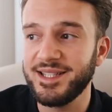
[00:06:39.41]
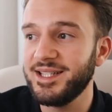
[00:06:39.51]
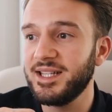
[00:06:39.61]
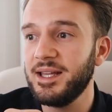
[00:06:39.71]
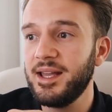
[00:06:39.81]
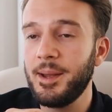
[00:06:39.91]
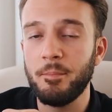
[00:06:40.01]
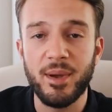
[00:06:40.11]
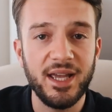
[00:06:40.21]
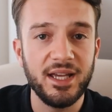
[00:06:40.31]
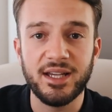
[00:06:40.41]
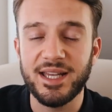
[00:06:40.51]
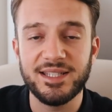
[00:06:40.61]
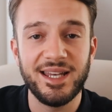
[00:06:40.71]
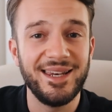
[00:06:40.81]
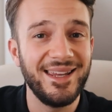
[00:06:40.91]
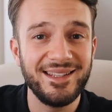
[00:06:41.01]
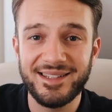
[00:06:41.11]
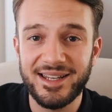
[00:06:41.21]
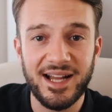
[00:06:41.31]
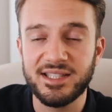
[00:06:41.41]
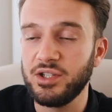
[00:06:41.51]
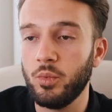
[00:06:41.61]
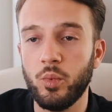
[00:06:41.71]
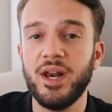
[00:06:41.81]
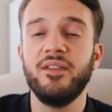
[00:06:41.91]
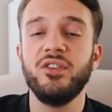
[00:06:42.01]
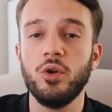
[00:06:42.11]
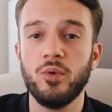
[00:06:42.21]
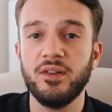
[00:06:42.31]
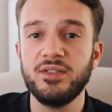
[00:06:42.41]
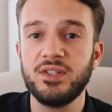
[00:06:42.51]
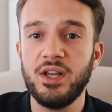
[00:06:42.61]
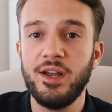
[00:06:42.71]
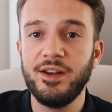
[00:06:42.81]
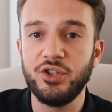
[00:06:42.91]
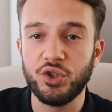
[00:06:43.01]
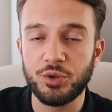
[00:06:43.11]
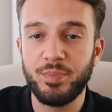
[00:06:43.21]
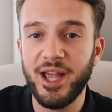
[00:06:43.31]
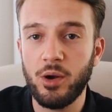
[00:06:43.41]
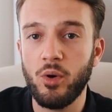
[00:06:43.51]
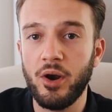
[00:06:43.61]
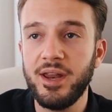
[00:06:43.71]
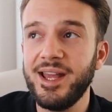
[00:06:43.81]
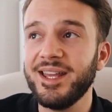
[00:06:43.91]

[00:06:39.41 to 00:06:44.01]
Is it Bing? Is it LinkedIn ads? You know, whatever you want, just pick one.